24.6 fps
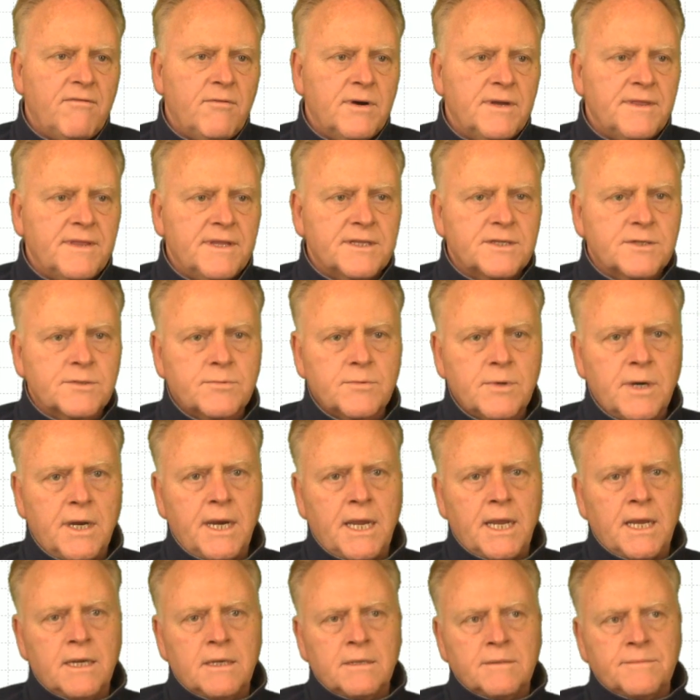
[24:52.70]
one that's
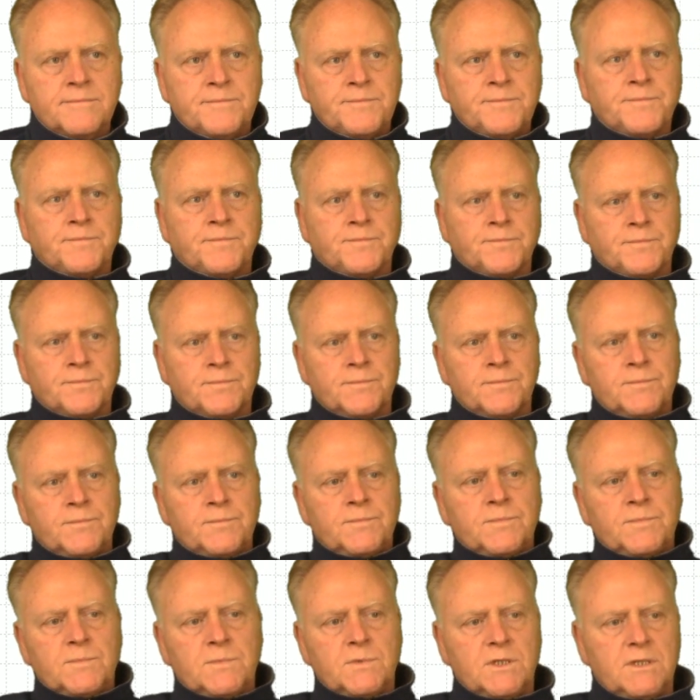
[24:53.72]
running
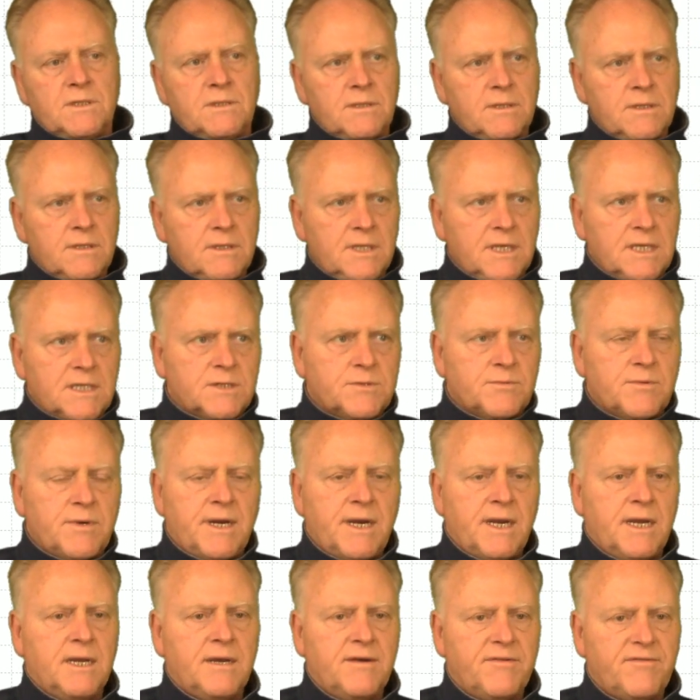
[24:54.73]
a
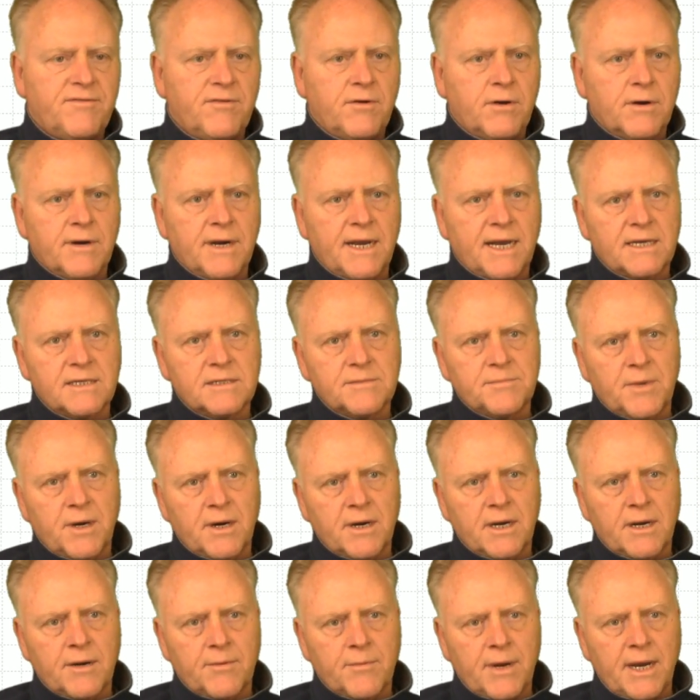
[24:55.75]
Forex
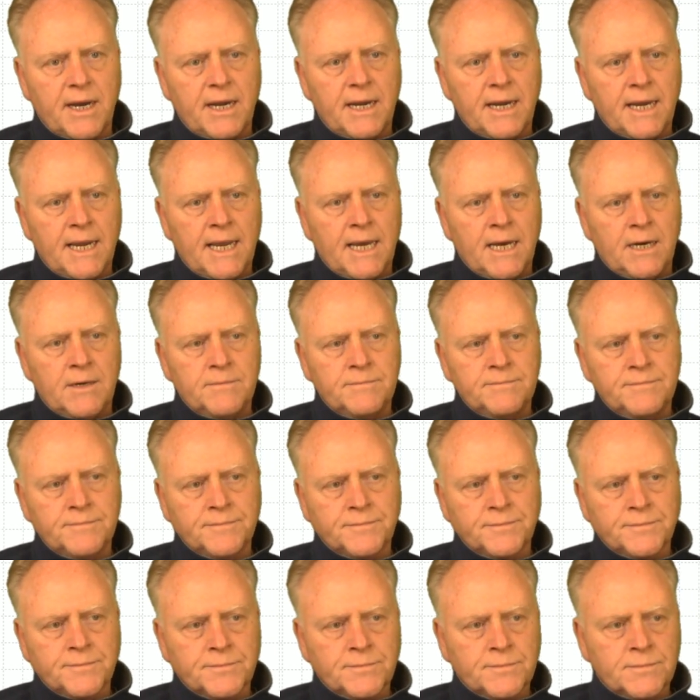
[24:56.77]
market right now,
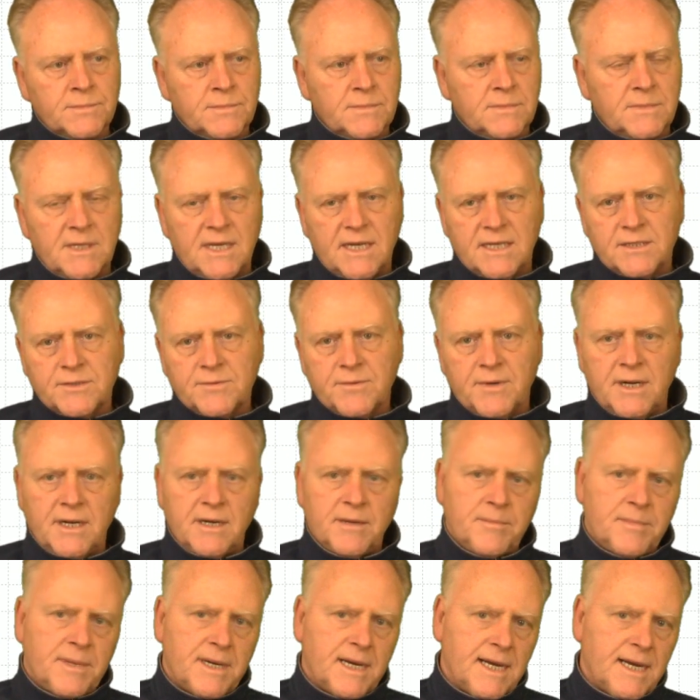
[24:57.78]
and that's running
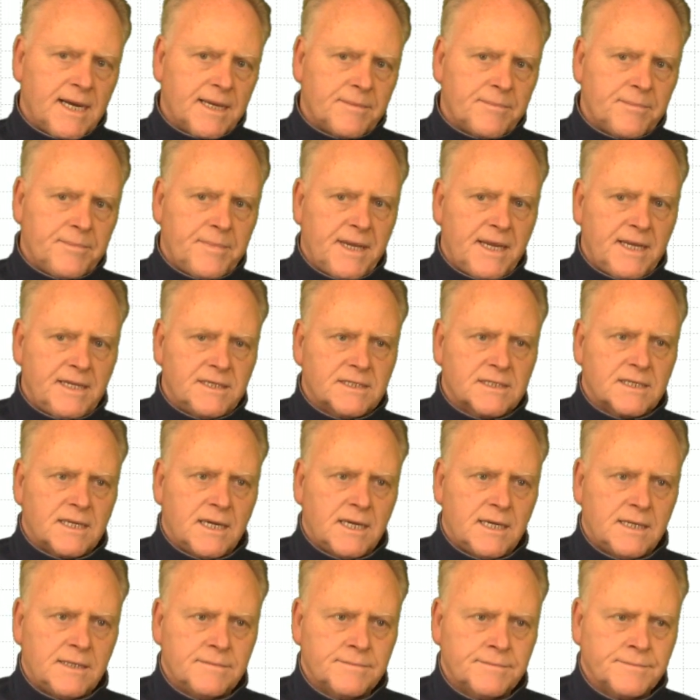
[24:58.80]
a bot based
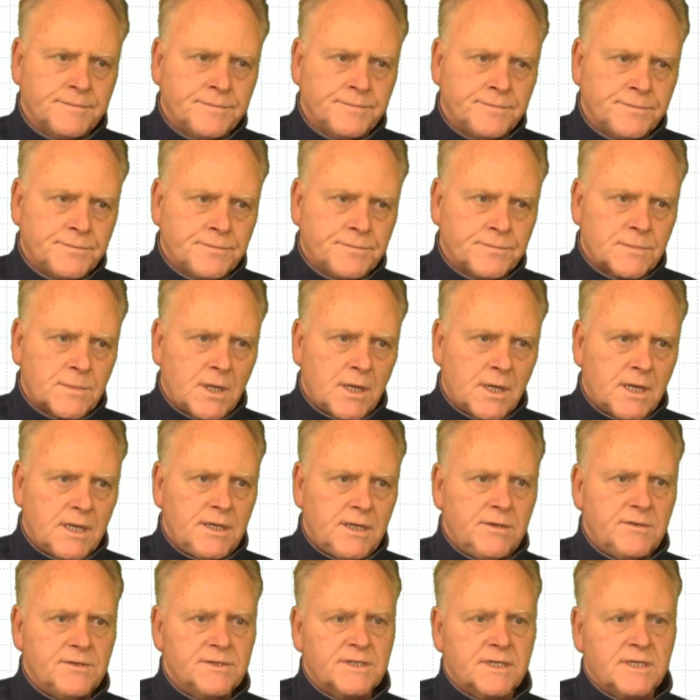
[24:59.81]
on
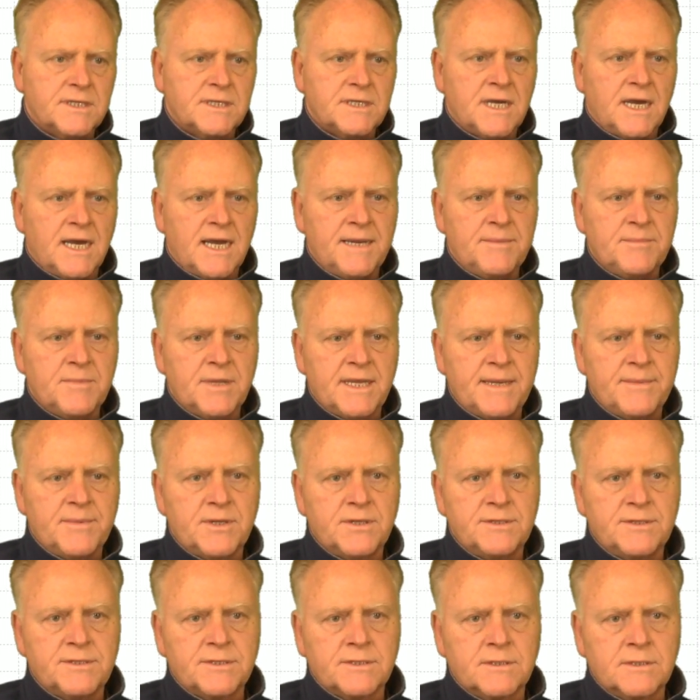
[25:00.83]
using the time
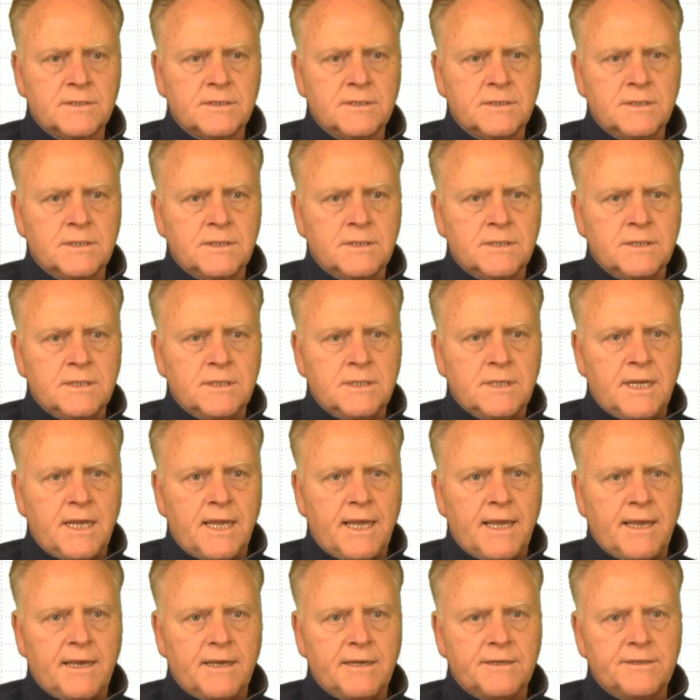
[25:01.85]
labels
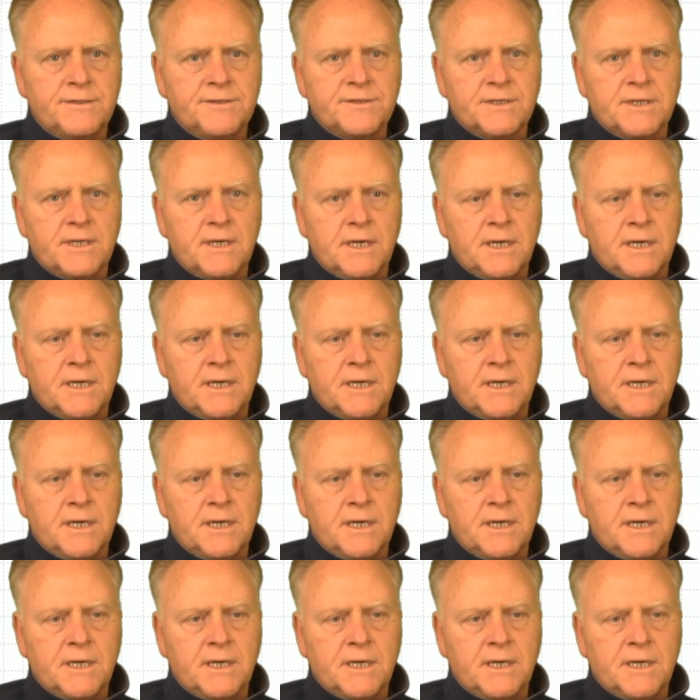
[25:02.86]
as